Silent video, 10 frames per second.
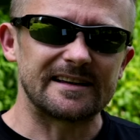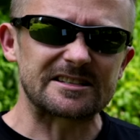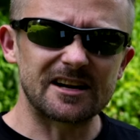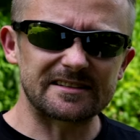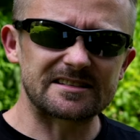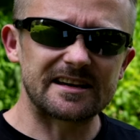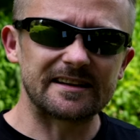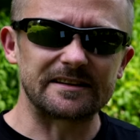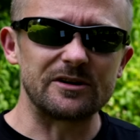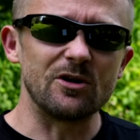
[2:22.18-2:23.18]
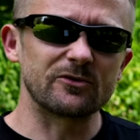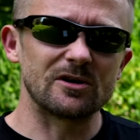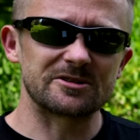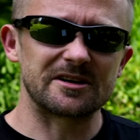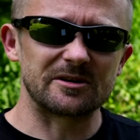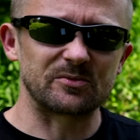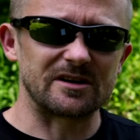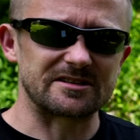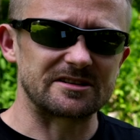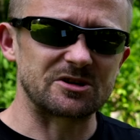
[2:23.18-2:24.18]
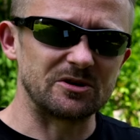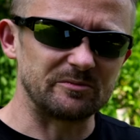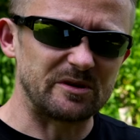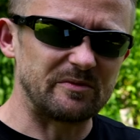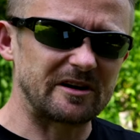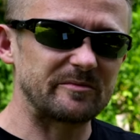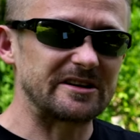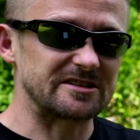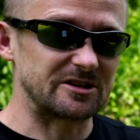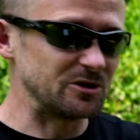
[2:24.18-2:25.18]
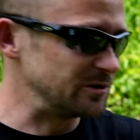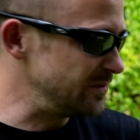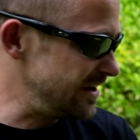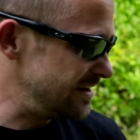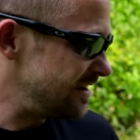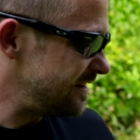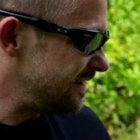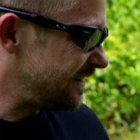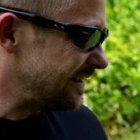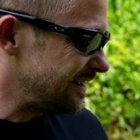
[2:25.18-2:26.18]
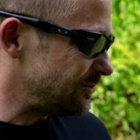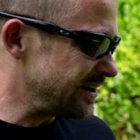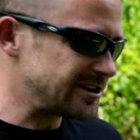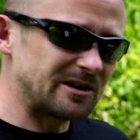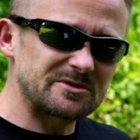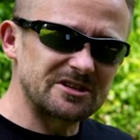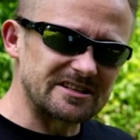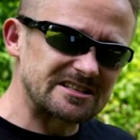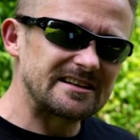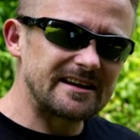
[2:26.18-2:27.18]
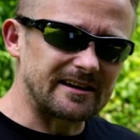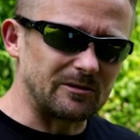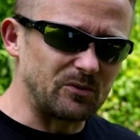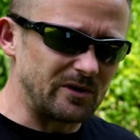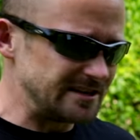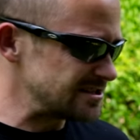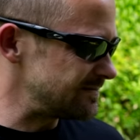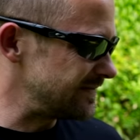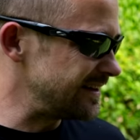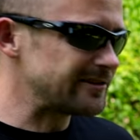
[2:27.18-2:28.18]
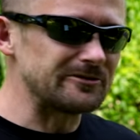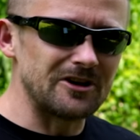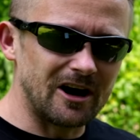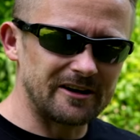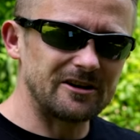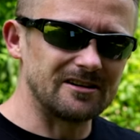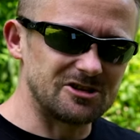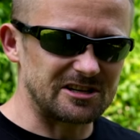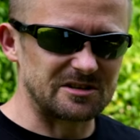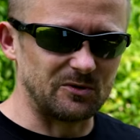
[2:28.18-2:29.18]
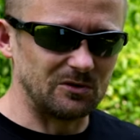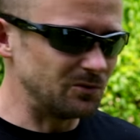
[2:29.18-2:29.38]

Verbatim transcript: That's not to say that the overall setup process couldn't be better, because it could be. When it comes to the stakeout points, they are non-adjustable.